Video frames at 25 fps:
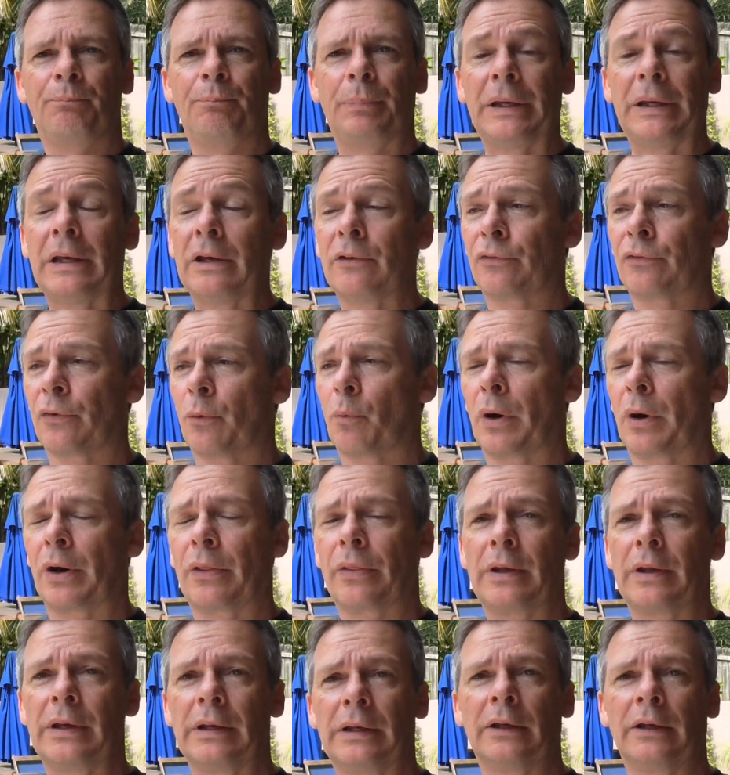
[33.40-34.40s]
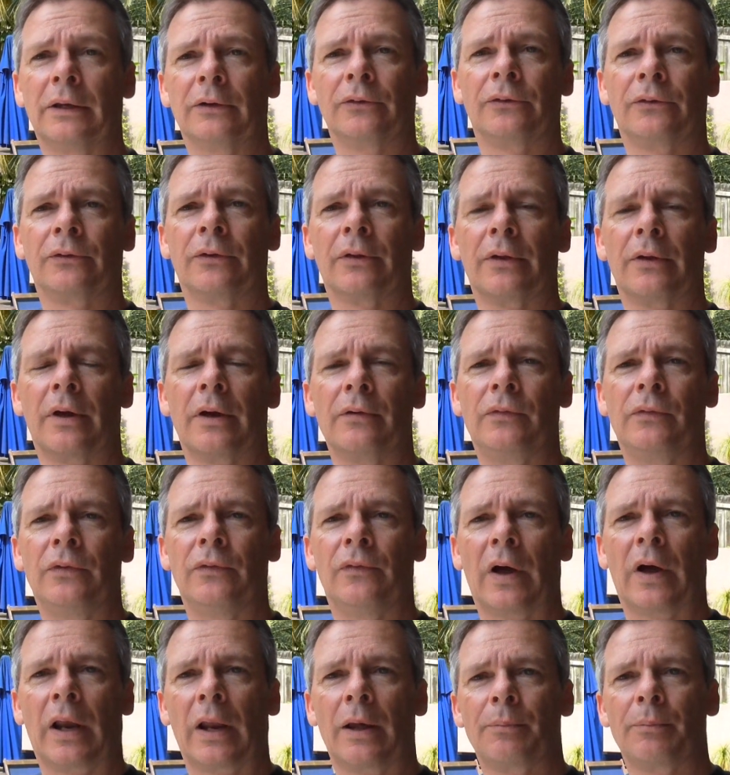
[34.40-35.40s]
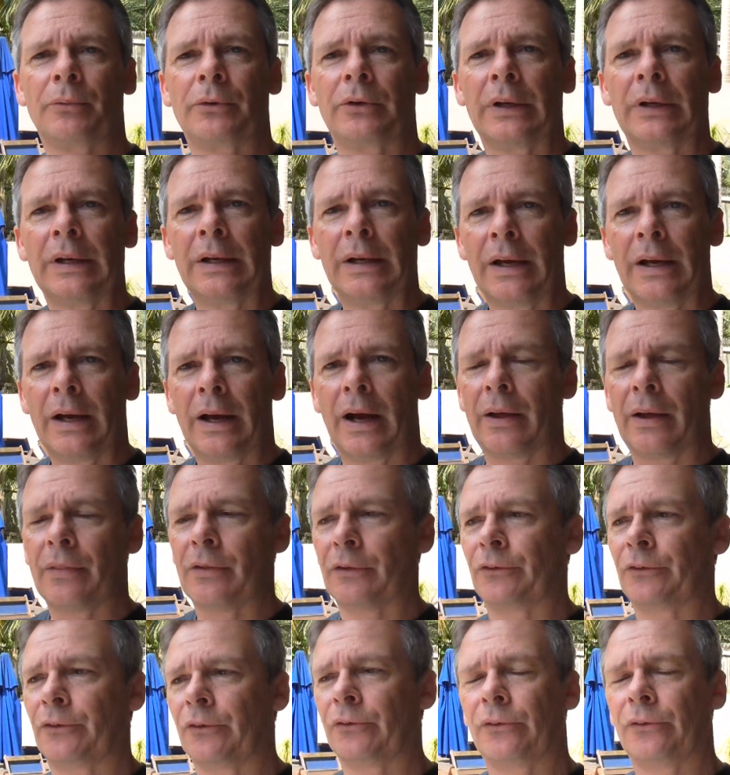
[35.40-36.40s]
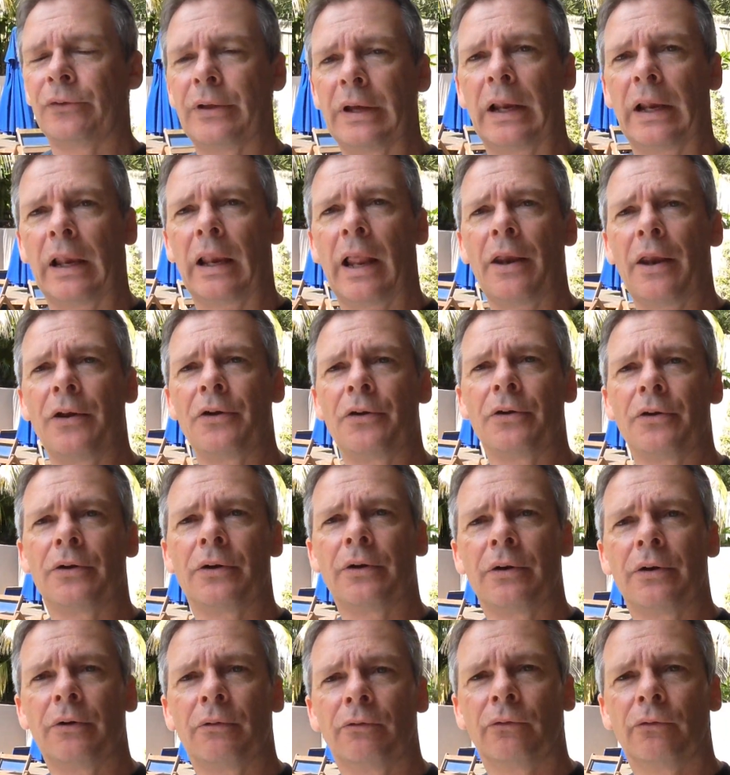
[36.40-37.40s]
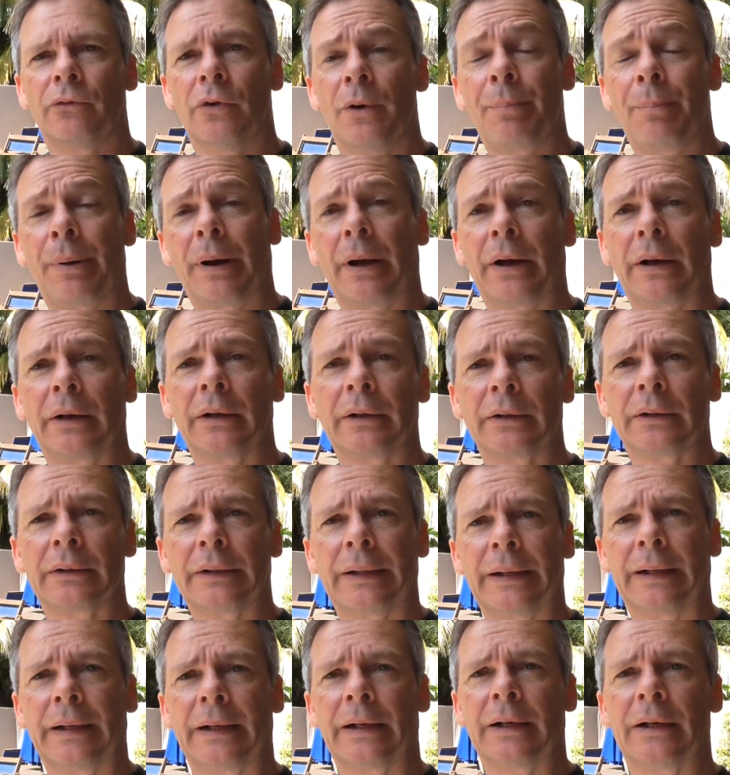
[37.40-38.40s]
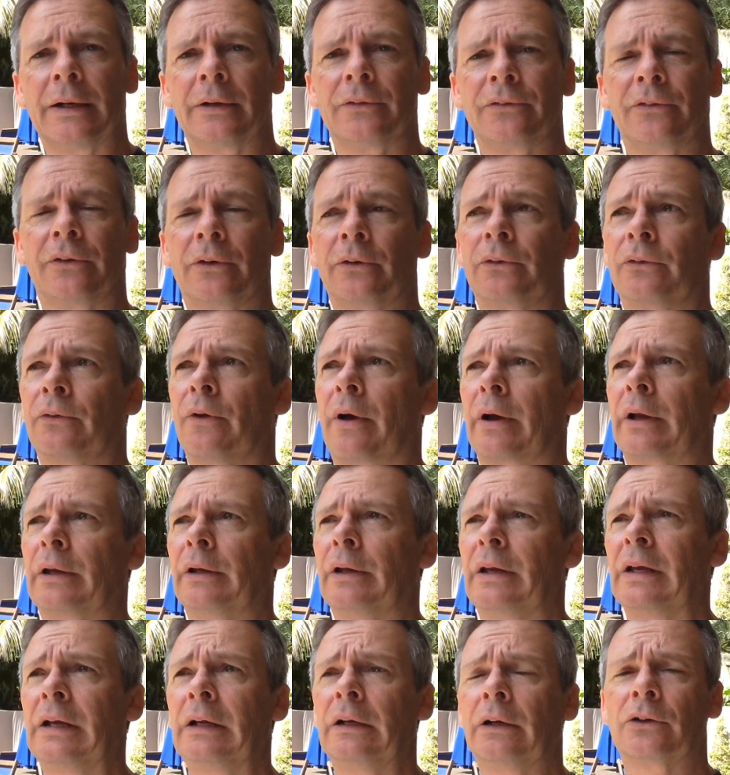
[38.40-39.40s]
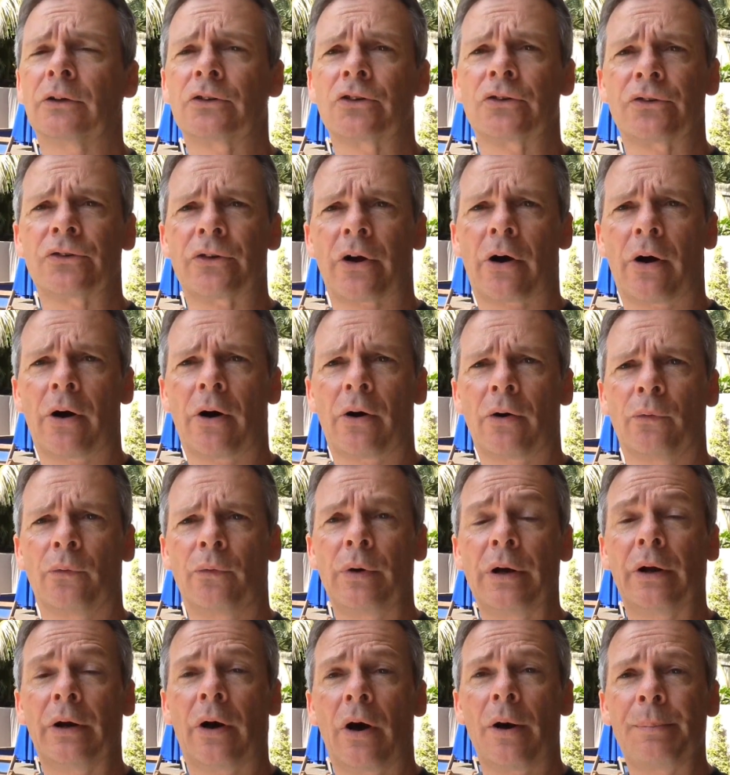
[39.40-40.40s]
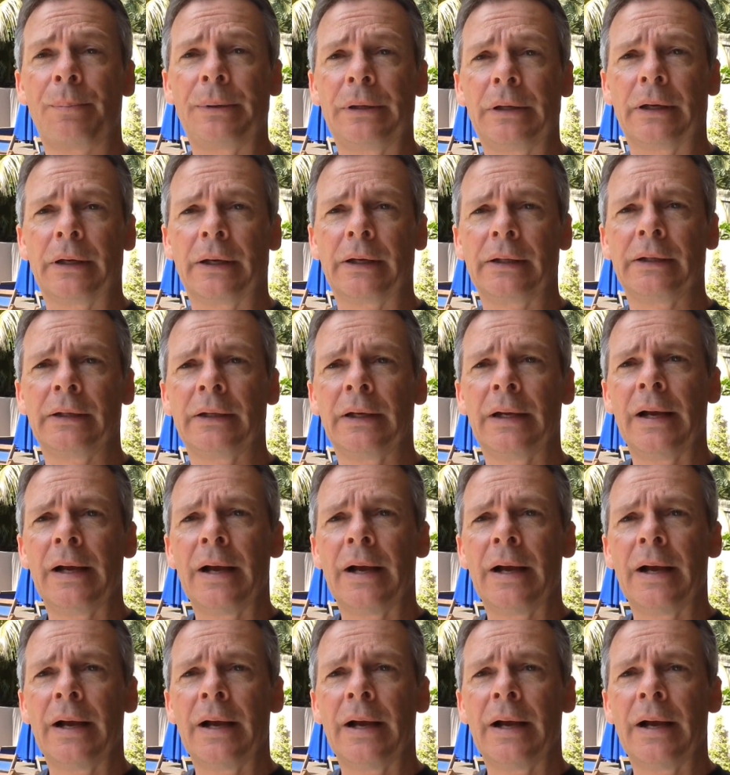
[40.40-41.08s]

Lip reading: beer from one of their kits that they've developed. And this is their London RIPA, so it's like an English style red IPA.